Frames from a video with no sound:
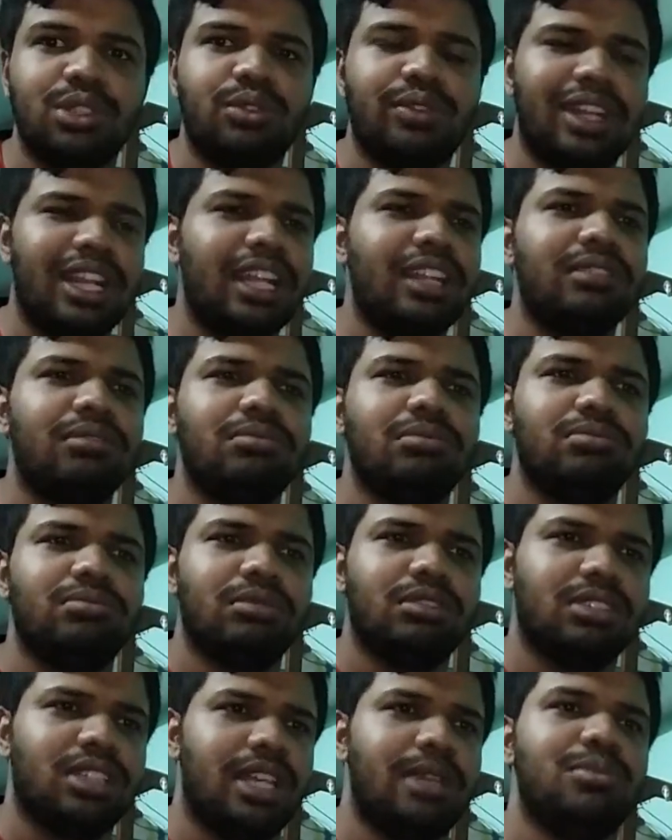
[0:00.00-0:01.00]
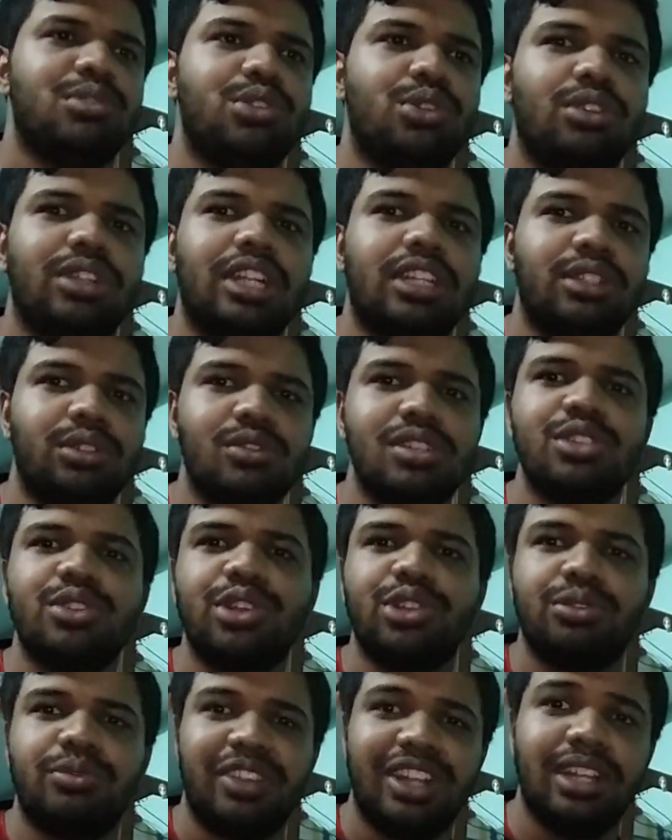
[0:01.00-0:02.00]
So when I came to know that he was
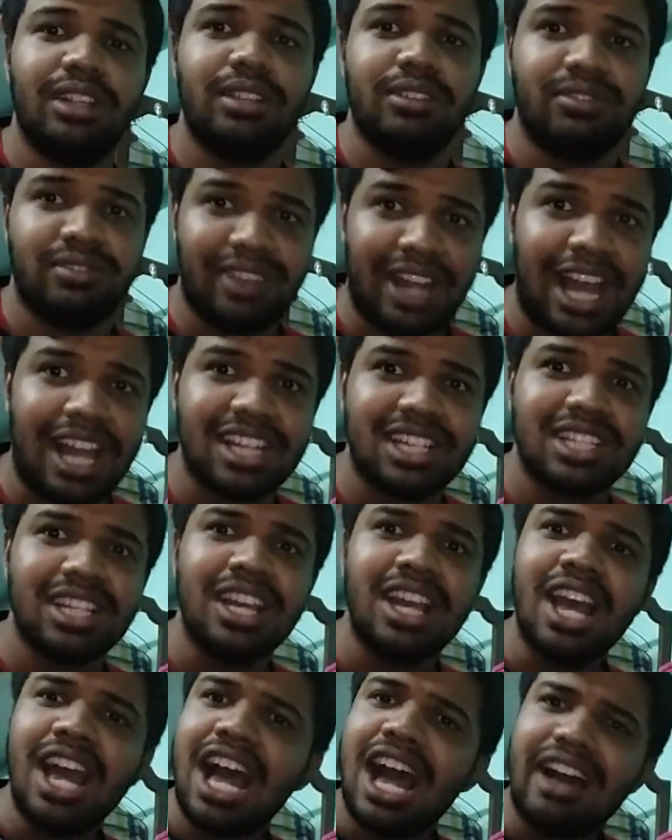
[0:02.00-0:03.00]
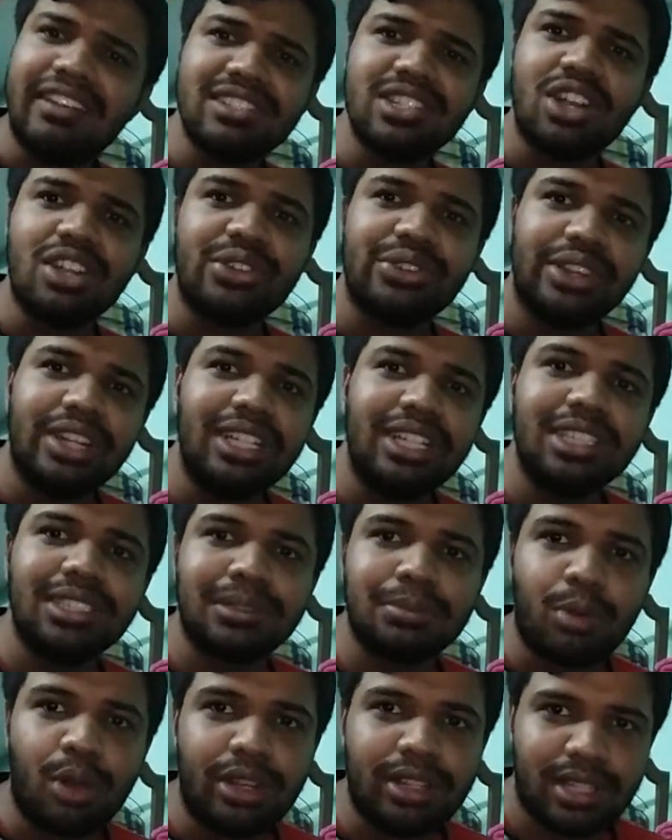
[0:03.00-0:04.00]
going to play The Flash, I was not really
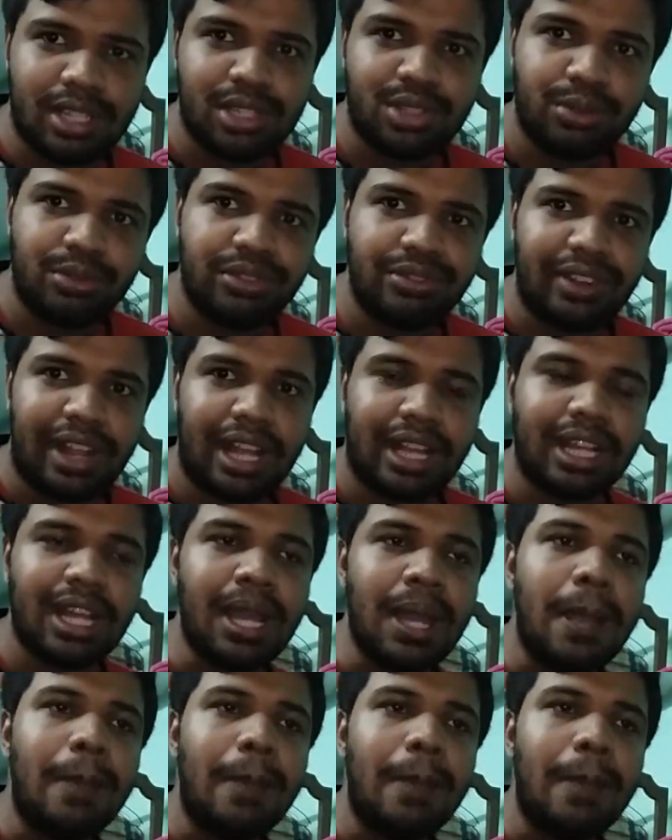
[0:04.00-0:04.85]
disappointed, to be frank.